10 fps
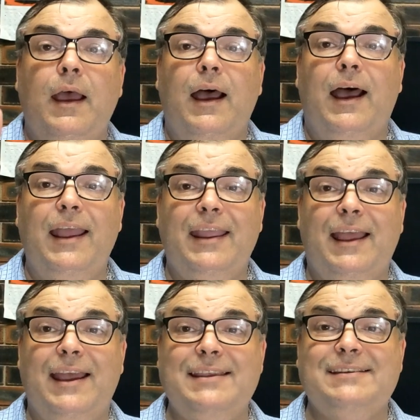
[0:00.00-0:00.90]
Hi,
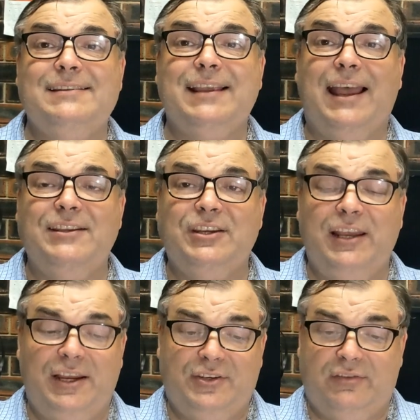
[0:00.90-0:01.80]
guys. It's Archie
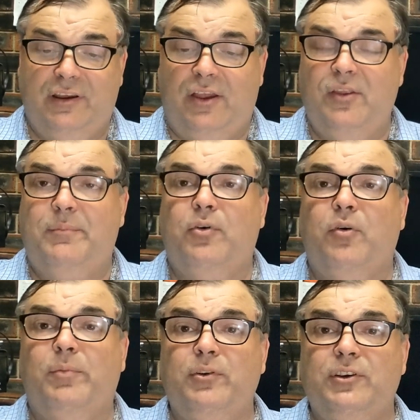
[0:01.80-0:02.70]
Luxury on the
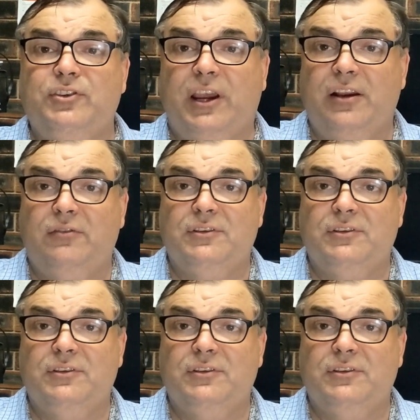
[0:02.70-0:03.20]
Paul Pluta channel.